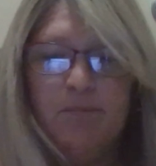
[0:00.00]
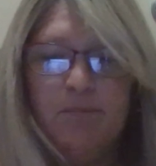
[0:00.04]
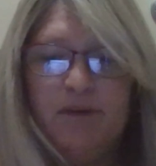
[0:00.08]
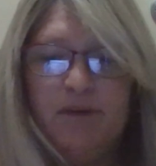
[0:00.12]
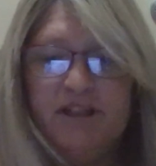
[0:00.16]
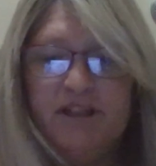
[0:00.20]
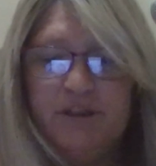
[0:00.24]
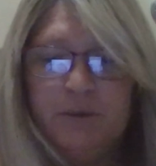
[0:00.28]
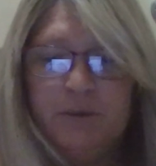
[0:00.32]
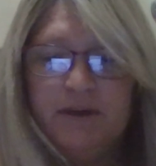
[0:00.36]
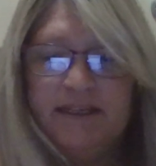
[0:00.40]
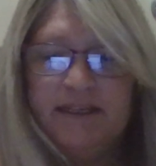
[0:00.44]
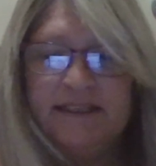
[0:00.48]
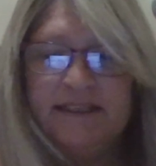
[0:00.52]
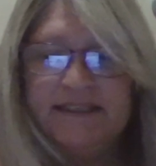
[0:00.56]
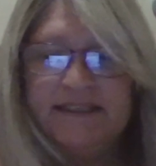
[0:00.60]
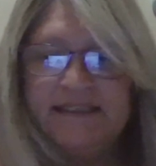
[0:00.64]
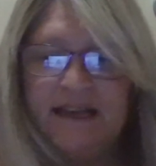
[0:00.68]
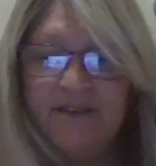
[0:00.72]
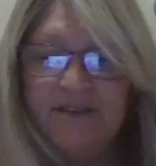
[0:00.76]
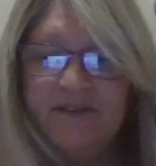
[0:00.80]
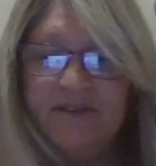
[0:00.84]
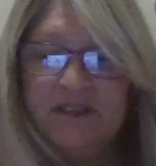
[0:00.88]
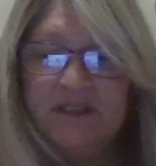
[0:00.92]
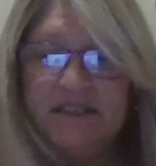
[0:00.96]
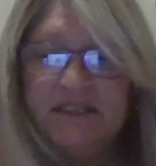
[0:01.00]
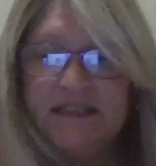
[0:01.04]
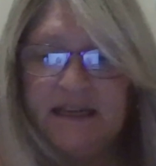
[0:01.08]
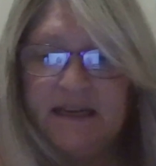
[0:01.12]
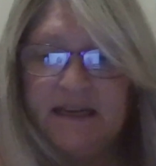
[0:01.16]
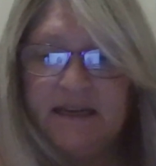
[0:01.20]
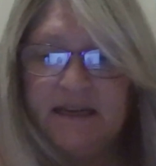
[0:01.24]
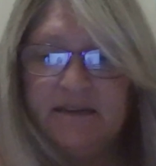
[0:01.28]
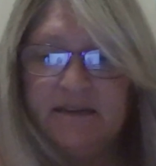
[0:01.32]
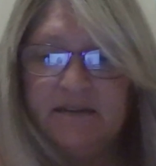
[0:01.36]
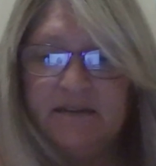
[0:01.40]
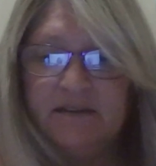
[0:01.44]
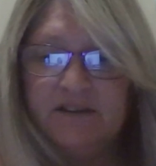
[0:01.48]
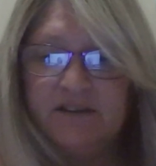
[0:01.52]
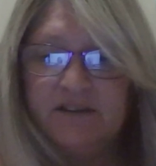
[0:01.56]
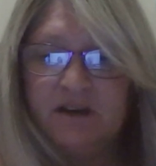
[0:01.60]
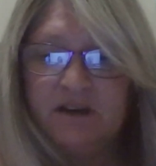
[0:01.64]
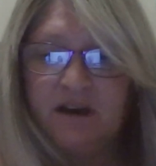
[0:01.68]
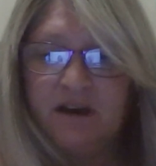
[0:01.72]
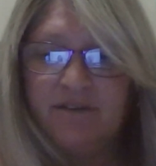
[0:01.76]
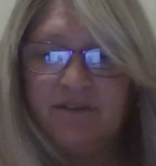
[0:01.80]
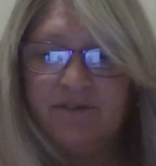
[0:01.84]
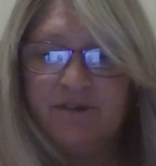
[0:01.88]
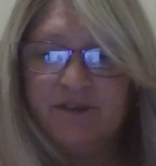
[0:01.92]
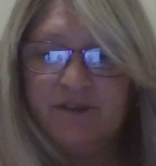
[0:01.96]
By 2017, the
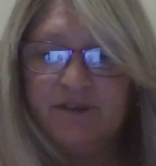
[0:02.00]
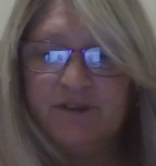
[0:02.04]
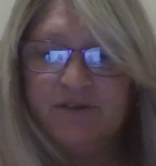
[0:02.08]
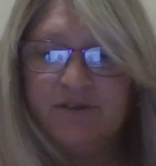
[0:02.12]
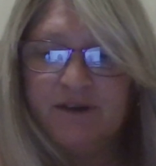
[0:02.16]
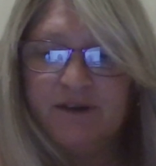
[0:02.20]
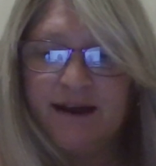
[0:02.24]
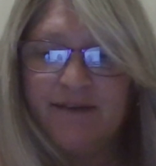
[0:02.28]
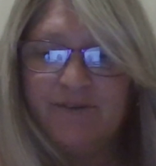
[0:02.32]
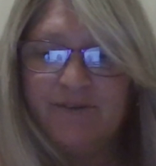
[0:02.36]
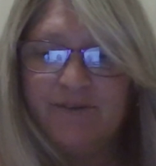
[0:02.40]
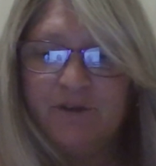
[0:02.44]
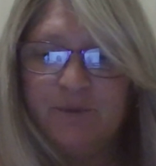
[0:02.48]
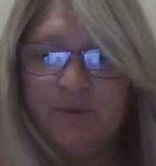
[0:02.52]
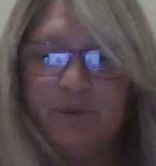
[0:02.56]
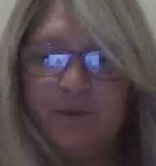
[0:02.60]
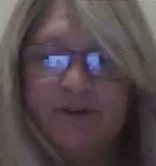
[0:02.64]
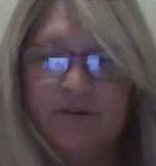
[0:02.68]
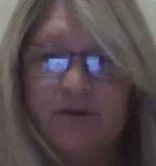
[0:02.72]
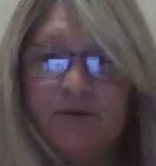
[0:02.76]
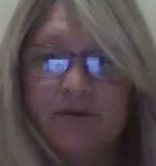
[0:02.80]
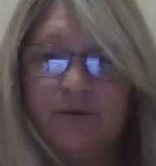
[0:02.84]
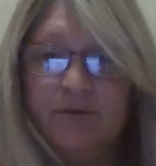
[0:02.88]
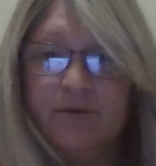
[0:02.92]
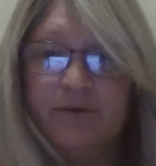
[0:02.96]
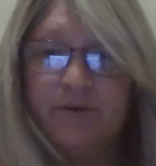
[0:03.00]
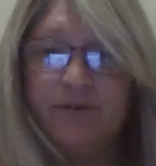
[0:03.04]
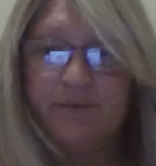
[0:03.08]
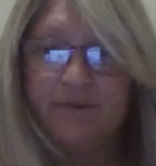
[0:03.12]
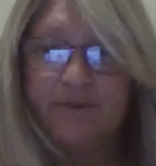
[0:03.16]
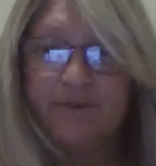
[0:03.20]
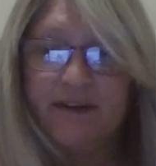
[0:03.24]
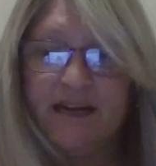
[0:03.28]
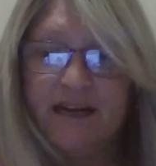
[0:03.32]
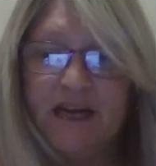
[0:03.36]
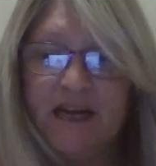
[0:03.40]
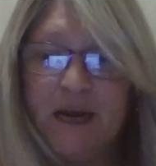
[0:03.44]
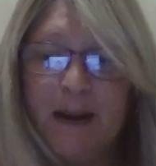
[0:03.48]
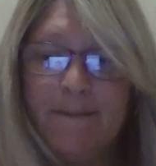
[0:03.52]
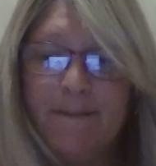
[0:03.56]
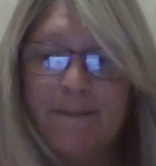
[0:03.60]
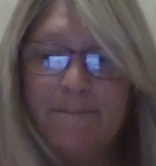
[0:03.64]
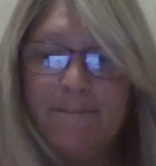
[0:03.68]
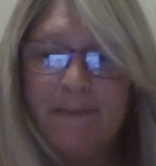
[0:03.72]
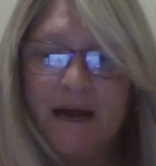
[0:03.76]
Stauffers traveled with their three